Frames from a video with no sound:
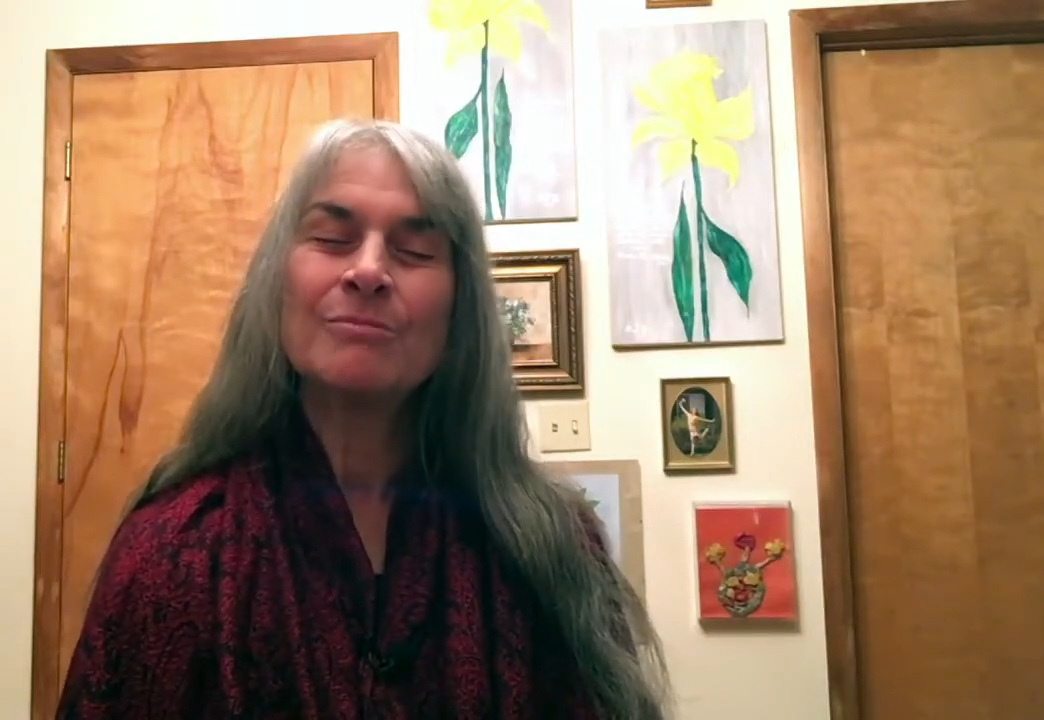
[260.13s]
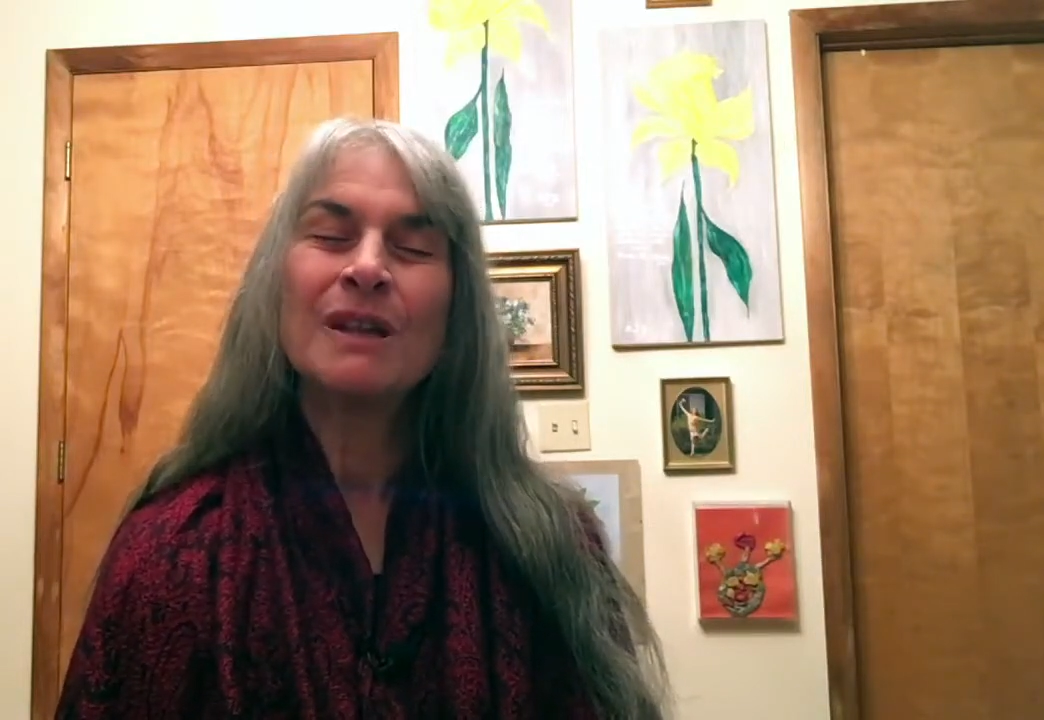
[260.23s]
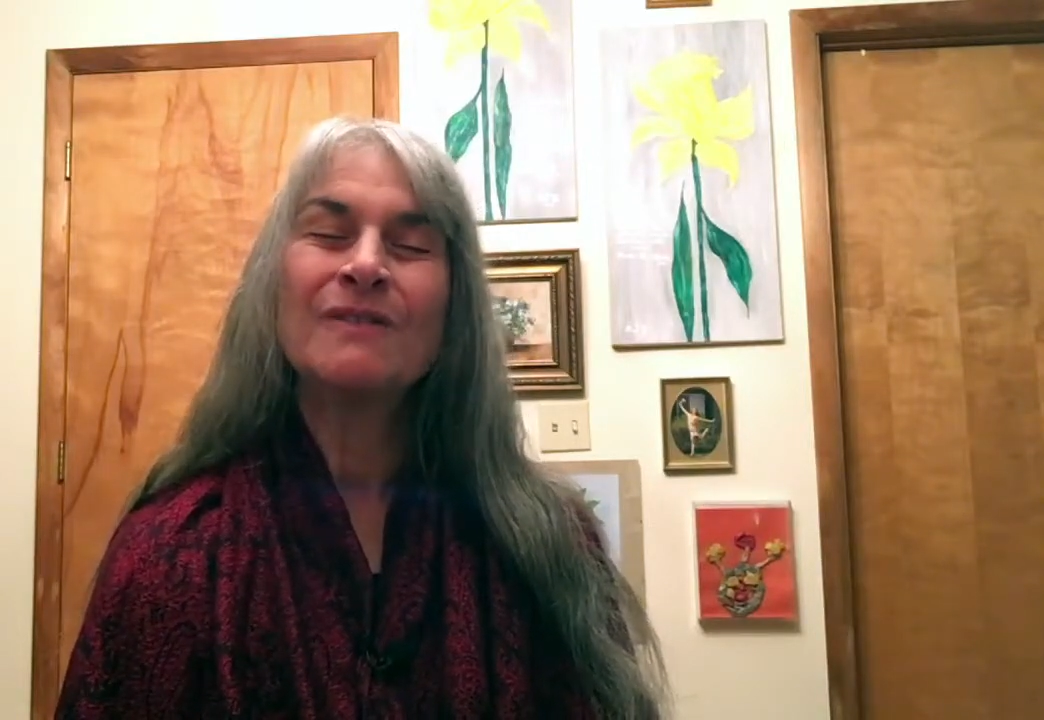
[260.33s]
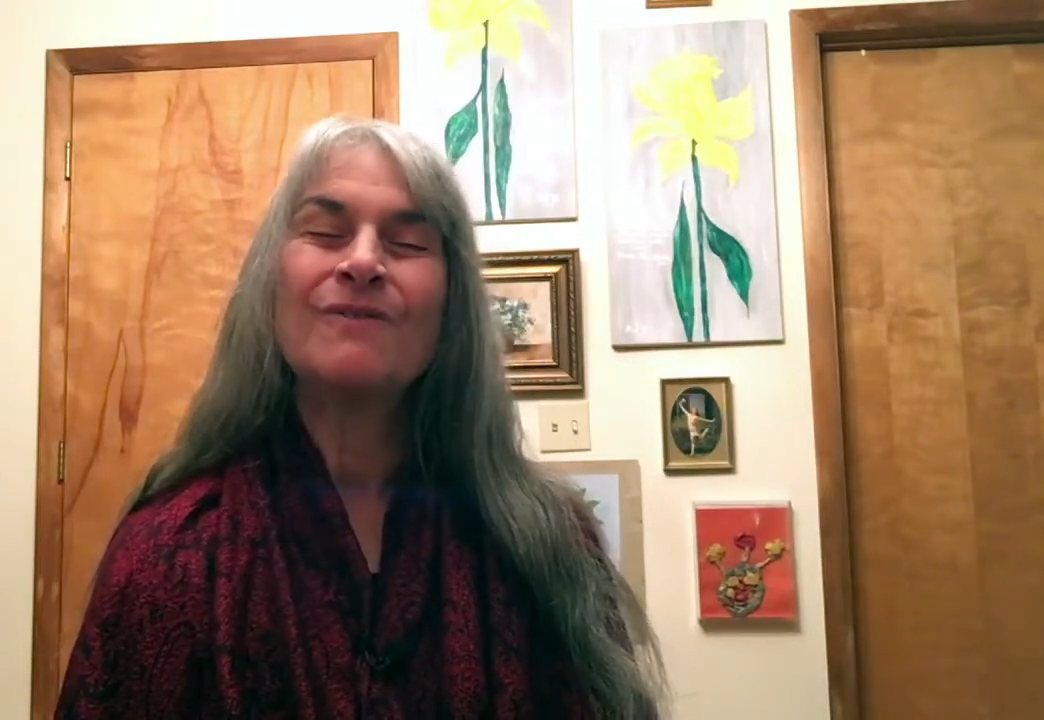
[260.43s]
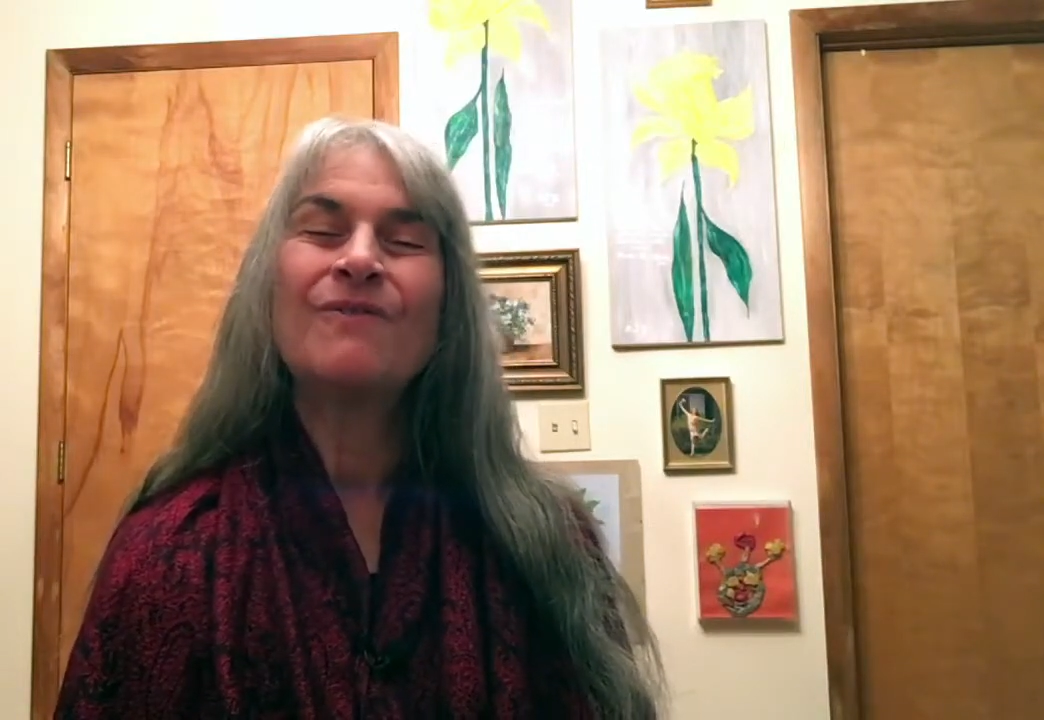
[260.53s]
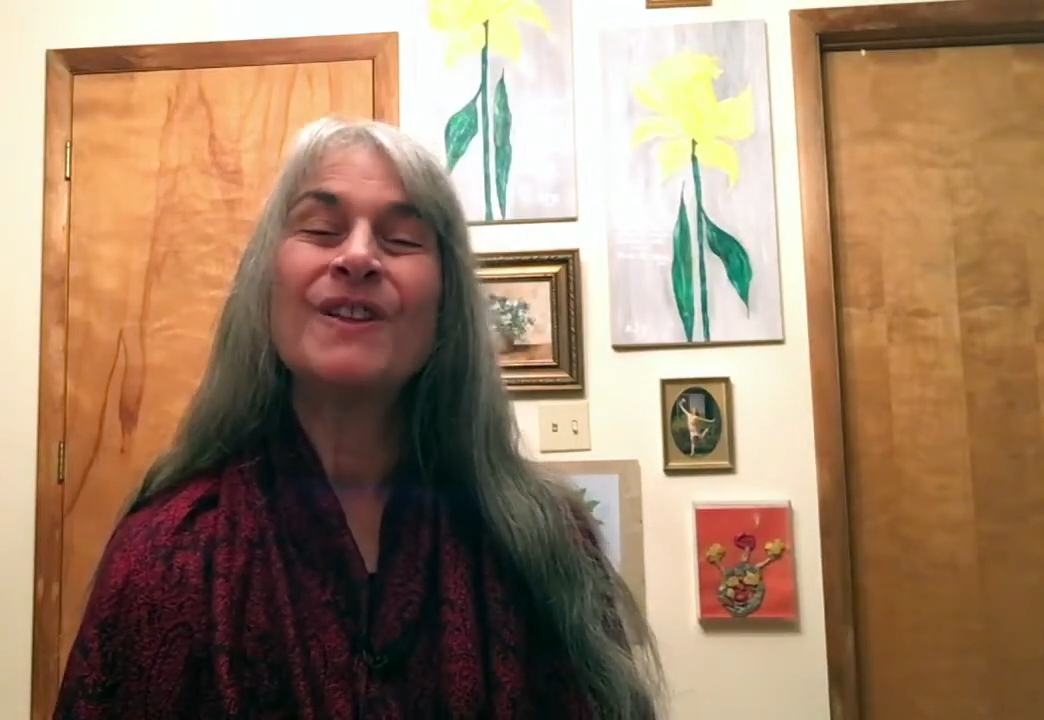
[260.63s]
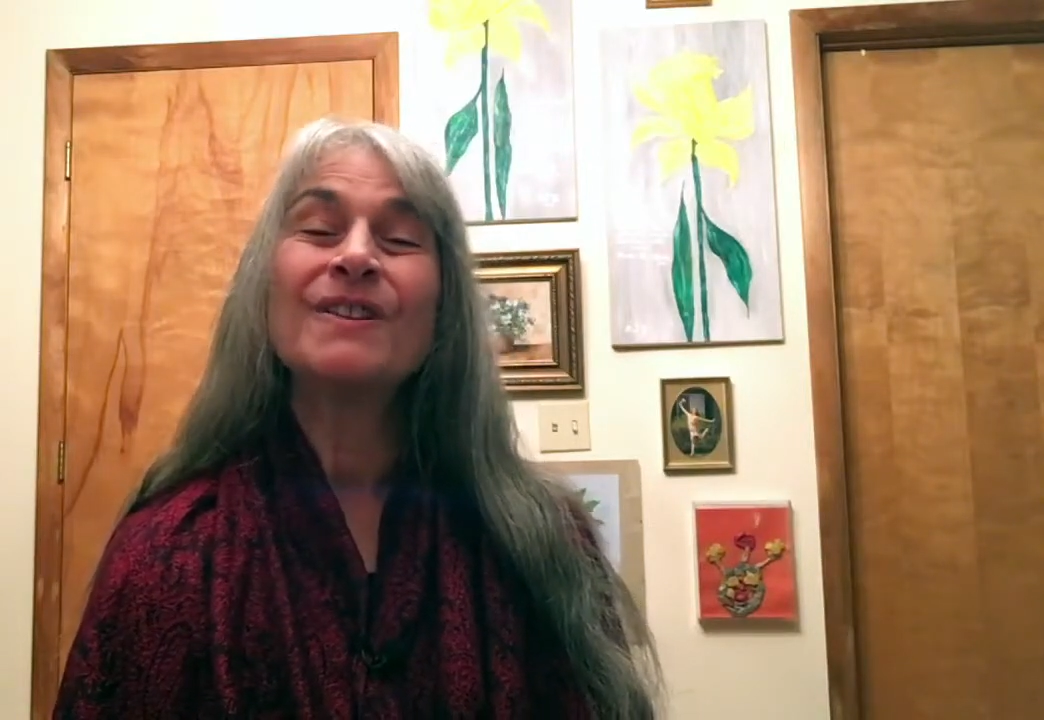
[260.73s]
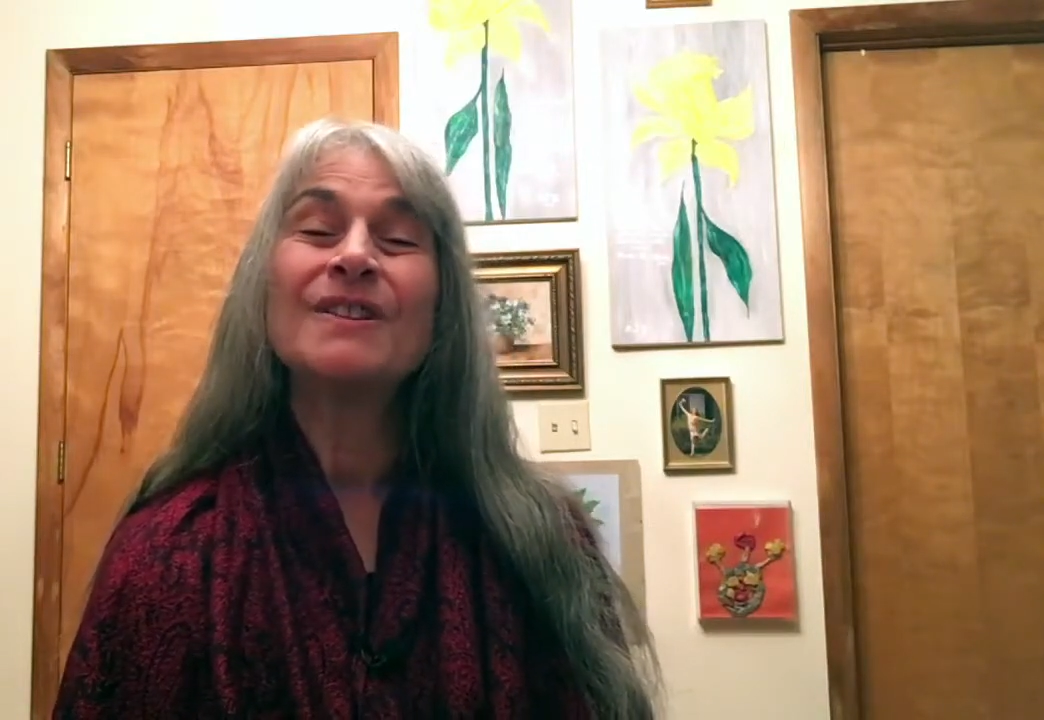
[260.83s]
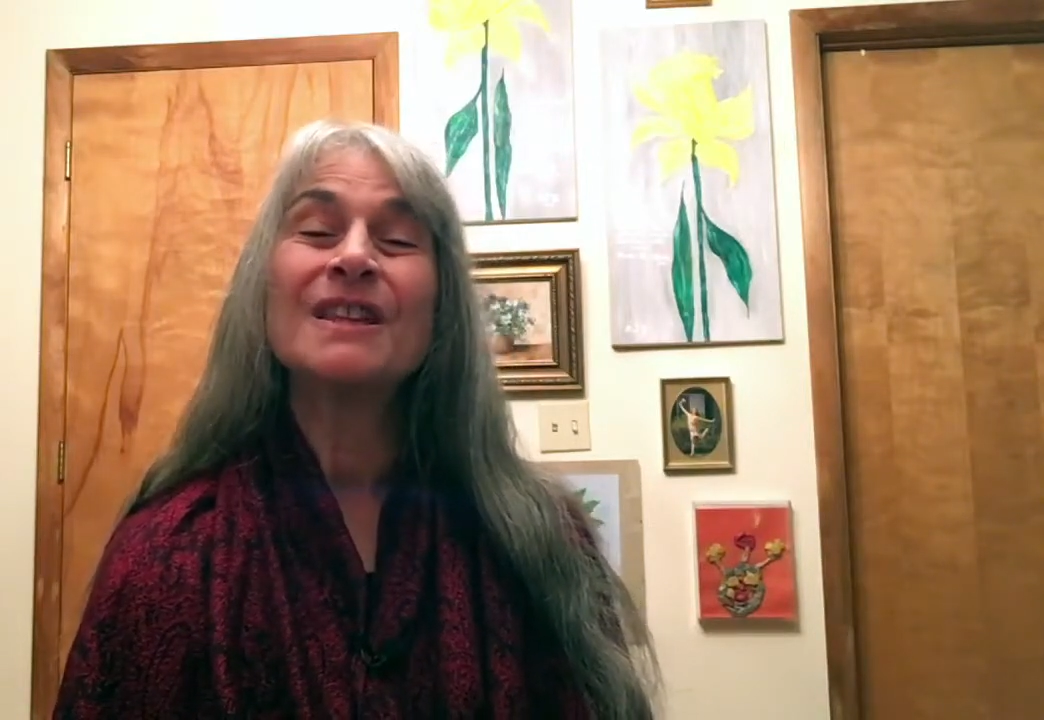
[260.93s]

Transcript: being filled